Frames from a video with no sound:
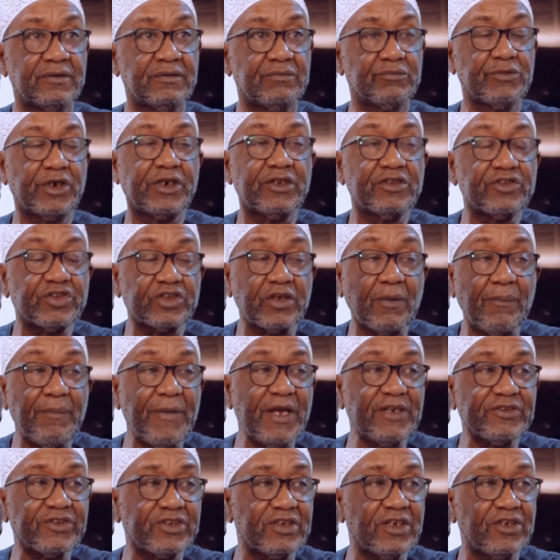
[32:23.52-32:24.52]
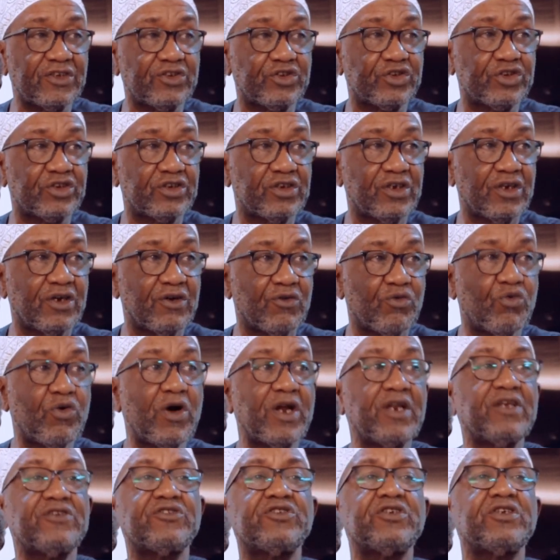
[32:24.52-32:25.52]
But it's a message.
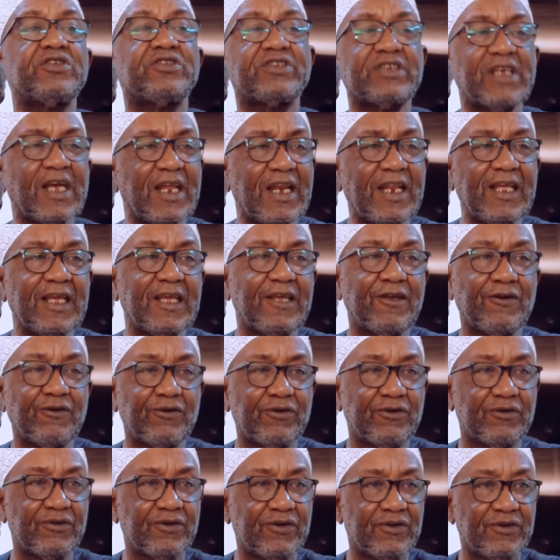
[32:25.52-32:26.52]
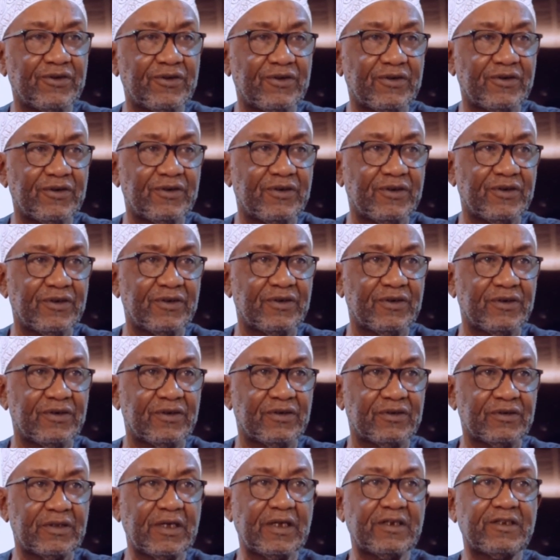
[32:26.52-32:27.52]
What is it telling you?
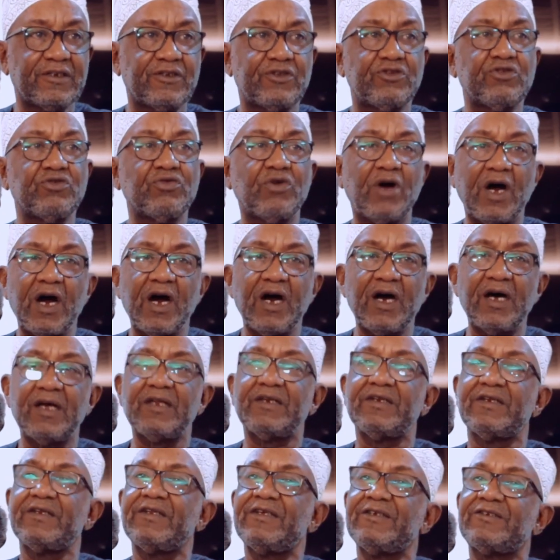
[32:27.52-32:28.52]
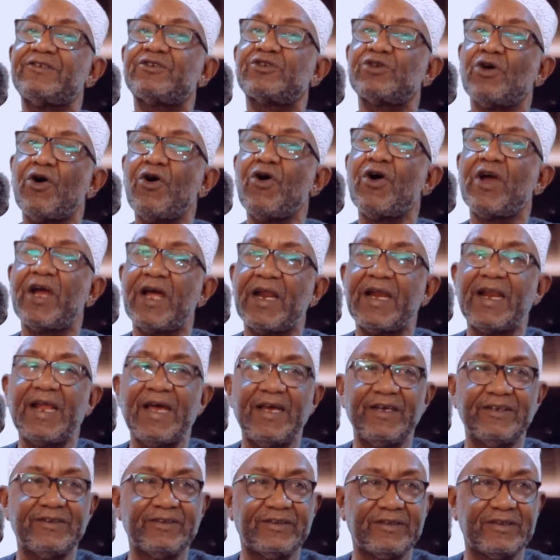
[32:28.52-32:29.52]
That you are
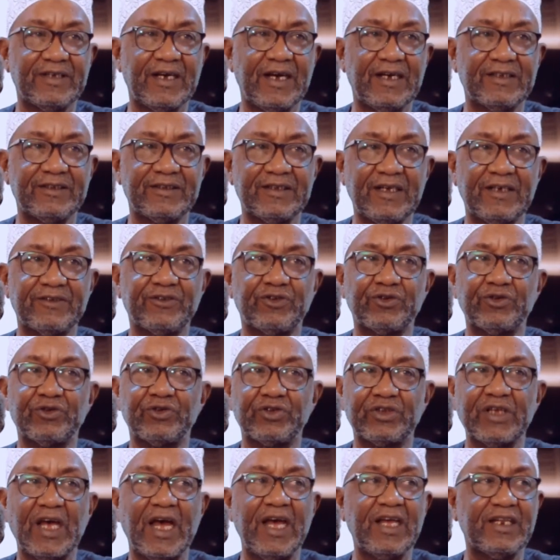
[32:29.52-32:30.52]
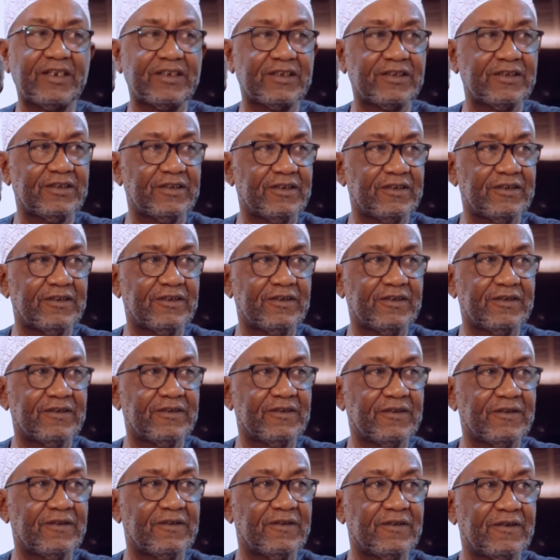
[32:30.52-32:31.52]
disorganized as a society.
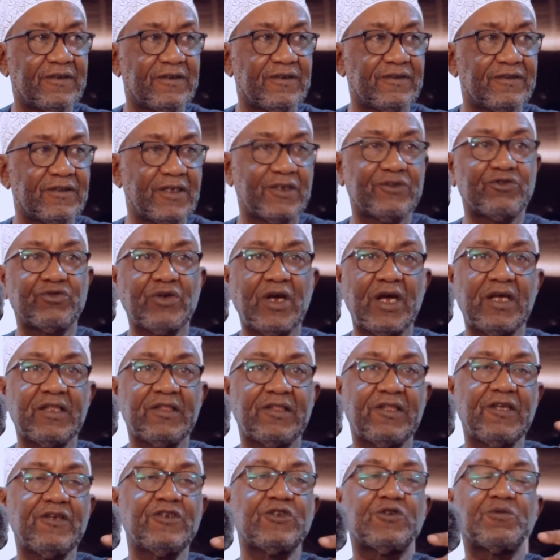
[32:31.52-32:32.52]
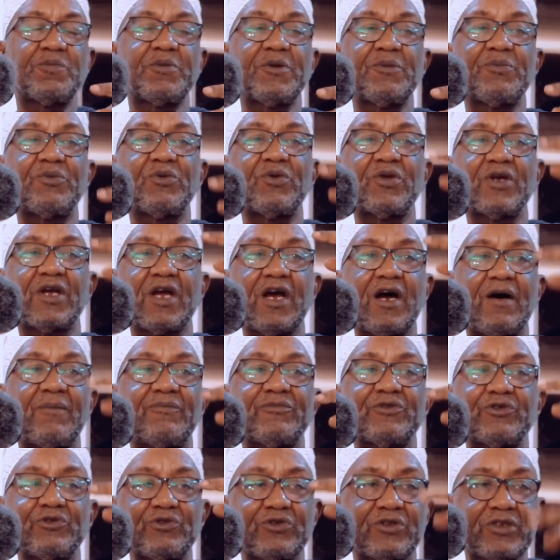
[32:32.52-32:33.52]
That's why these people
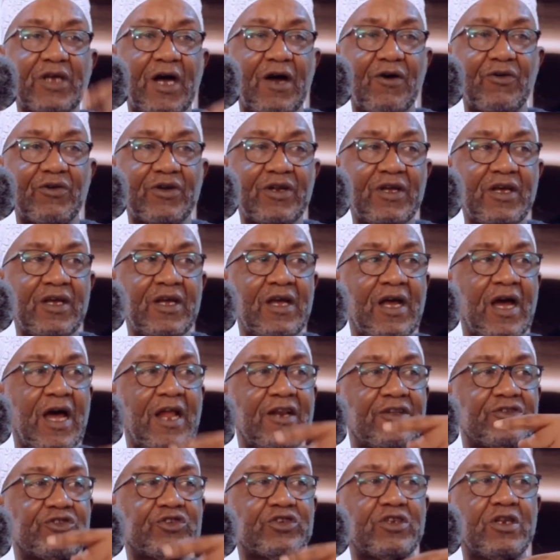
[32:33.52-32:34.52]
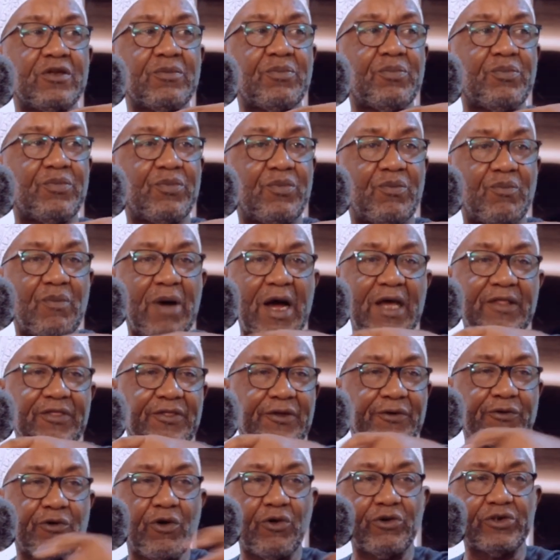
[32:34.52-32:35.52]
come to town and sleep by
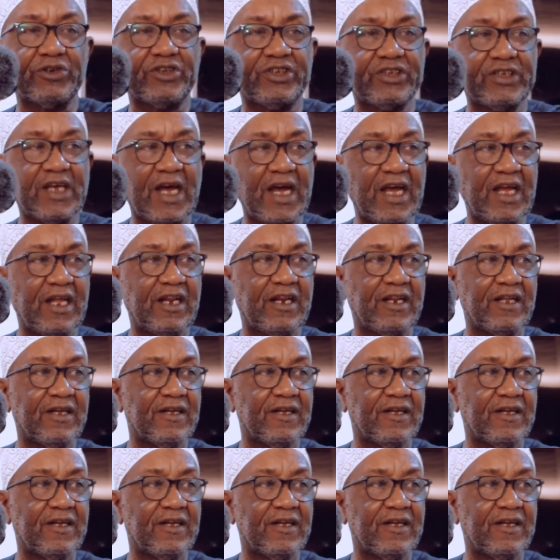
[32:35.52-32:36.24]
the roadside.